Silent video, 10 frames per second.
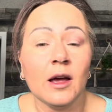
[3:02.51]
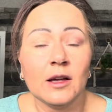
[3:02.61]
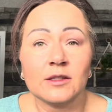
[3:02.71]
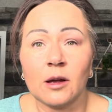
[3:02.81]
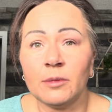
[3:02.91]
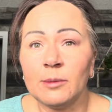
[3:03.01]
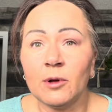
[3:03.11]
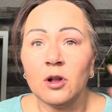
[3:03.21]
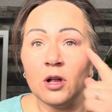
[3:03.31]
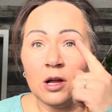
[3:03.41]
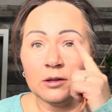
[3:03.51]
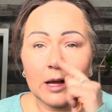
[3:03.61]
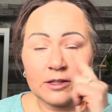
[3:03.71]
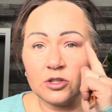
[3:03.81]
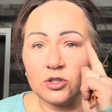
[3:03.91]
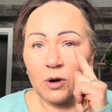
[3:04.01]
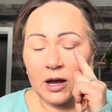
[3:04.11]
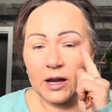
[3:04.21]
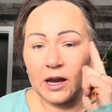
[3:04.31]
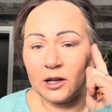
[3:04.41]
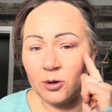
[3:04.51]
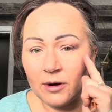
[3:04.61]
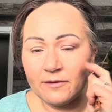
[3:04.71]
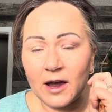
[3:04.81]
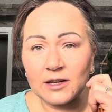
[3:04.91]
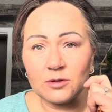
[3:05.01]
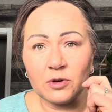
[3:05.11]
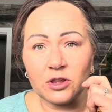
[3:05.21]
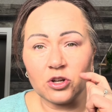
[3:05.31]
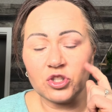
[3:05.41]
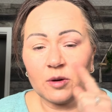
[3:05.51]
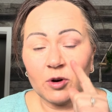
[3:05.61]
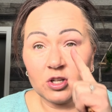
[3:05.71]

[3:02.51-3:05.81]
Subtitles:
Some people like to a halo effect with their shimmer,